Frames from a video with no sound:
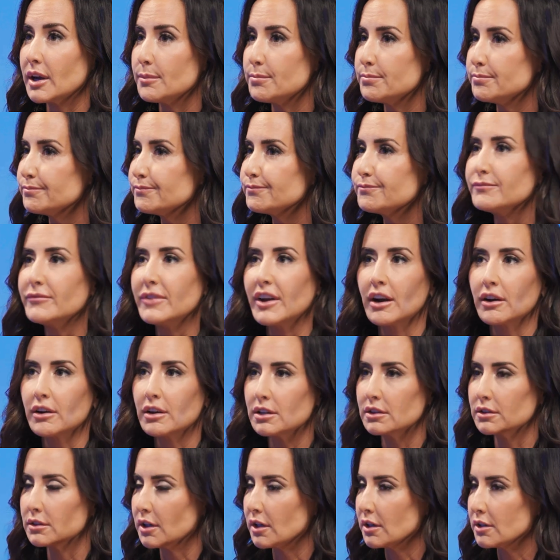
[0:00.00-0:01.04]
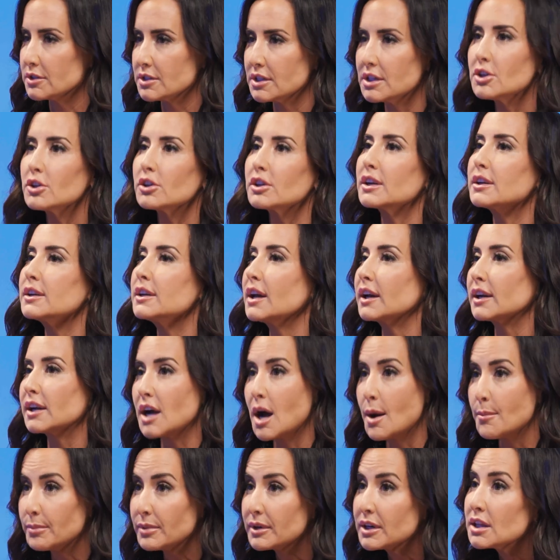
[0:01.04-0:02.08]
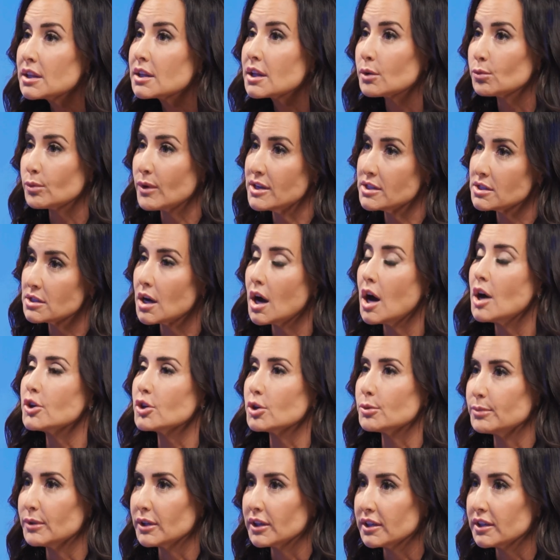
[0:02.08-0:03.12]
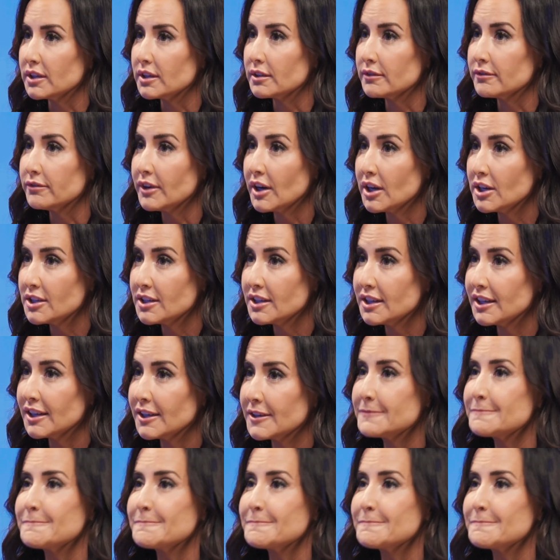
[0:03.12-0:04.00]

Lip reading: a very large internet company that raised $100 million in funding.